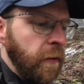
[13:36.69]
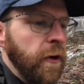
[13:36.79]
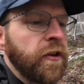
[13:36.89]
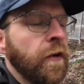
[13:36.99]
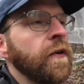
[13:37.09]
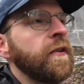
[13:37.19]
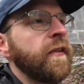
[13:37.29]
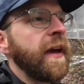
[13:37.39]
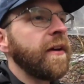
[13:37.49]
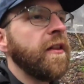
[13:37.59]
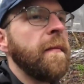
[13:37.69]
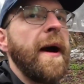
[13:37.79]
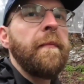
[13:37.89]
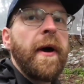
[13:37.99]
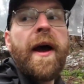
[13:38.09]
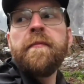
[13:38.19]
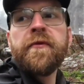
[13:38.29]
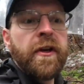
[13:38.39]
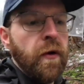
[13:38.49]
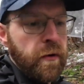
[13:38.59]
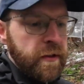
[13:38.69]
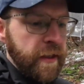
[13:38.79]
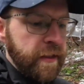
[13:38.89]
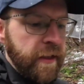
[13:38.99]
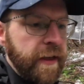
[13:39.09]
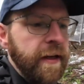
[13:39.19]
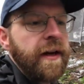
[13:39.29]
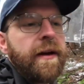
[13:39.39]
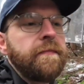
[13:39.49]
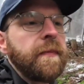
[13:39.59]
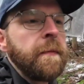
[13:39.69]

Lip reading: what turn to take on the map, I happened to notice this like a